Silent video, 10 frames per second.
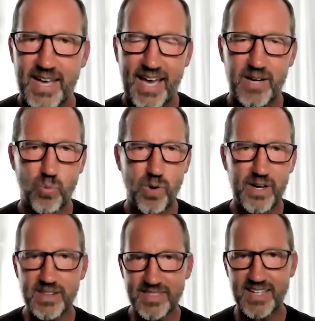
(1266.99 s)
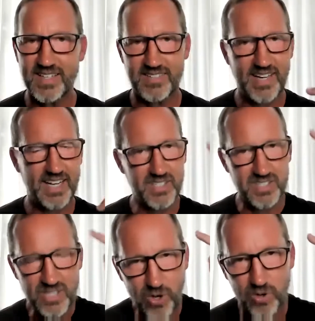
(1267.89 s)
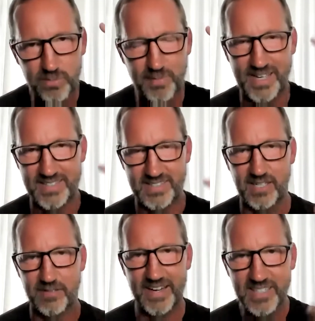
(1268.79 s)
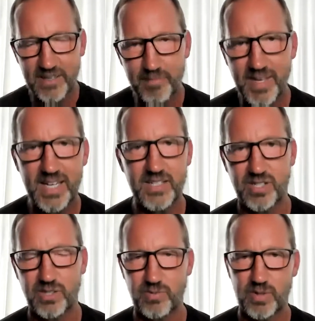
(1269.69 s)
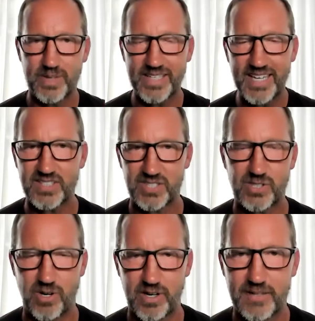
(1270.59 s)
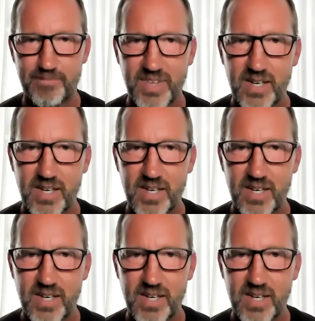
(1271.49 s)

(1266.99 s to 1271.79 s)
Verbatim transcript: And one of the things that I just told myself I committed to when we got started